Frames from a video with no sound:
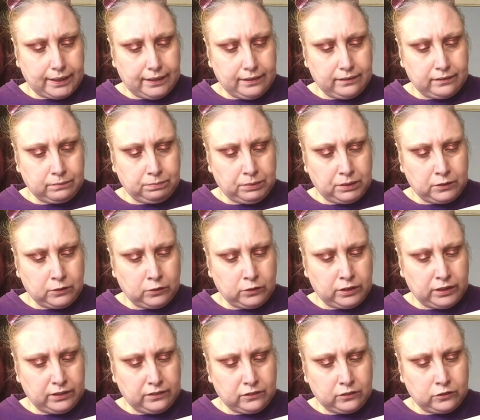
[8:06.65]
is because
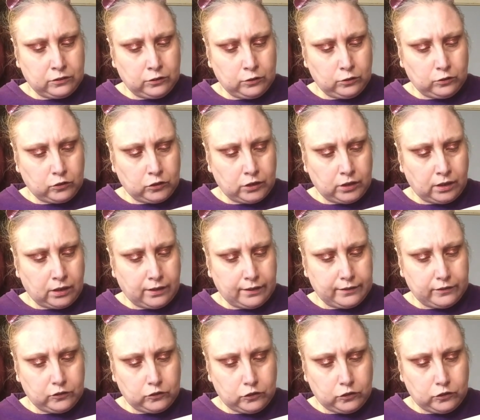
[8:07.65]
it's such a light